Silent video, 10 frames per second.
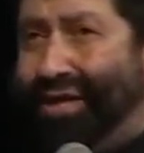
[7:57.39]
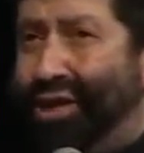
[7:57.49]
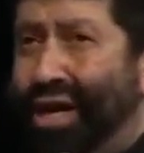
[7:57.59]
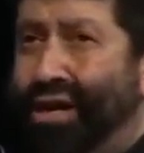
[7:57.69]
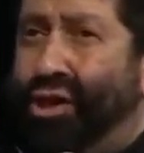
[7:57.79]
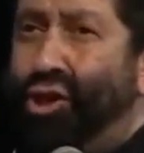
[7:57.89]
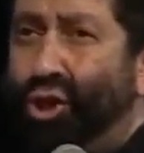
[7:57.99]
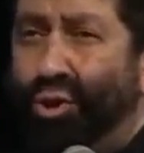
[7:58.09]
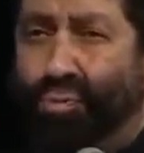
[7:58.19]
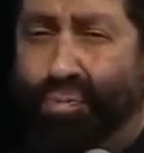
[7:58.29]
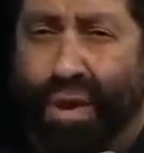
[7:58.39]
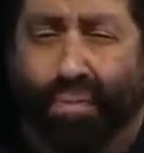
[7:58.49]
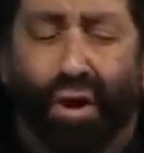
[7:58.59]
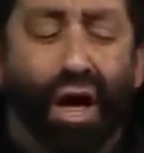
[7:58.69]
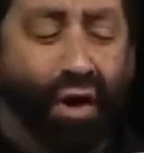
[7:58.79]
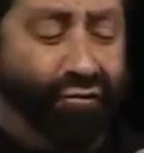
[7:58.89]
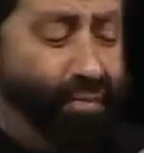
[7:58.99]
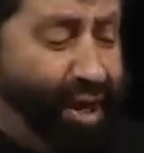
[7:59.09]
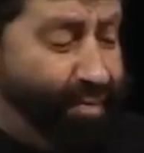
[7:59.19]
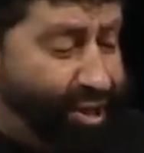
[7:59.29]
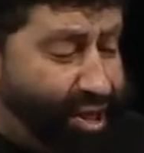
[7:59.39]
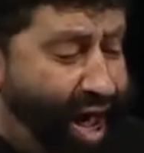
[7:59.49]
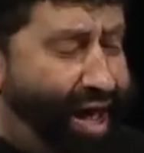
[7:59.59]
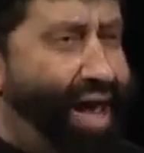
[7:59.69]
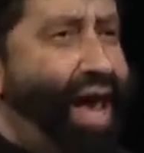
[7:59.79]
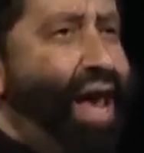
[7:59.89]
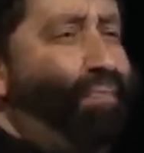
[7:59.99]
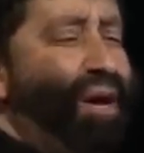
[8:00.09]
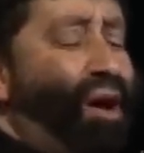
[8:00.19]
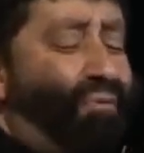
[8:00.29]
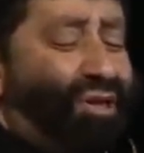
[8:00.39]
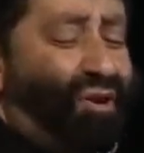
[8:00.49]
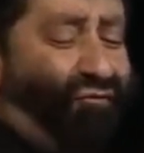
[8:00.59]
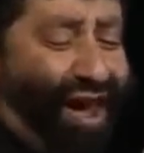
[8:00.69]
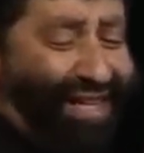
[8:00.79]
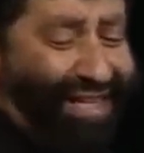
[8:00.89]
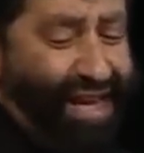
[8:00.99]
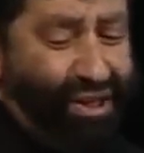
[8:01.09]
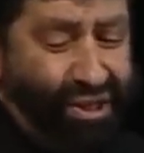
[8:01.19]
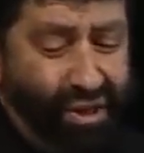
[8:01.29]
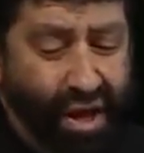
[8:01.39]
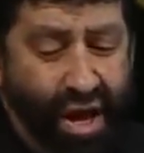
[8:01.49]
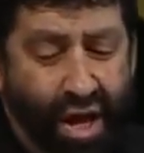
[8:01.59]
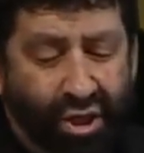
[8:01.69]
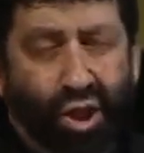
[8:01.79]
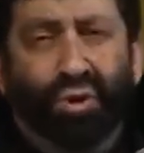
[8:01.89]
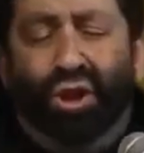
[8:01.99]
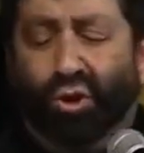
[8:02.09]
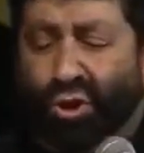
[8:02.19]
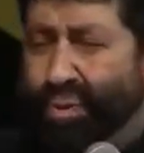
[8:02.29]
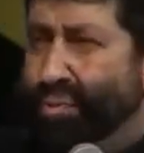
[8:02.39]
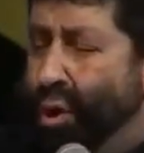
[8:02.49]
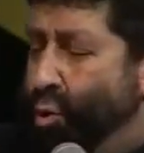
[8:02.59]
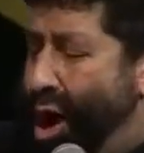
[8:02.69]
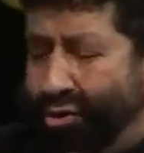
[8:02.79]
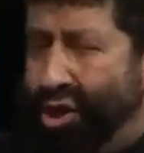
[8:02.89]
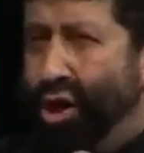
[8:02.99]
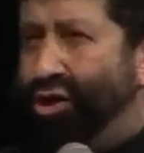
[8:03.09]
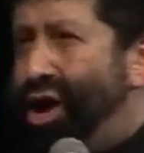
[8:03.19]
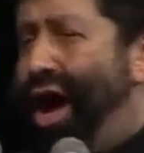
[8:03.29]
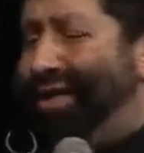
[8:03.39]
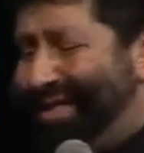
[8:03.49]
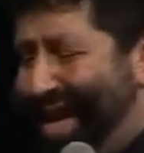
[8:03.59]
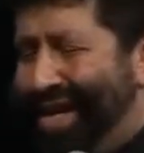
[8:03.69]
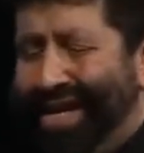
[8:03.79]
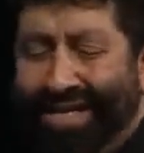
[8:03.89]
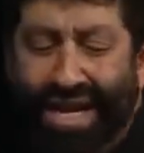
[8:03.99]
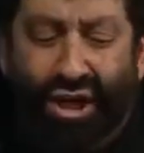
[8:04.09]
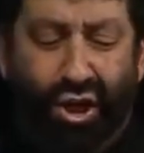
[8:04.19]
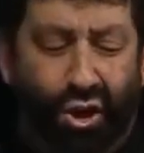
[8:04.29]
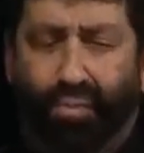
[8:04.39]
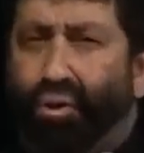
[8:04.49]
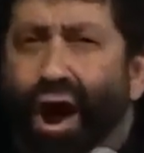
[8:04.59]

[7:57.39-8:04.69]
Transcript: as in the Jewish people from their Messiah, it becomes defenseless. So when the Jewish people wandered the earth, God said in Ezekiel in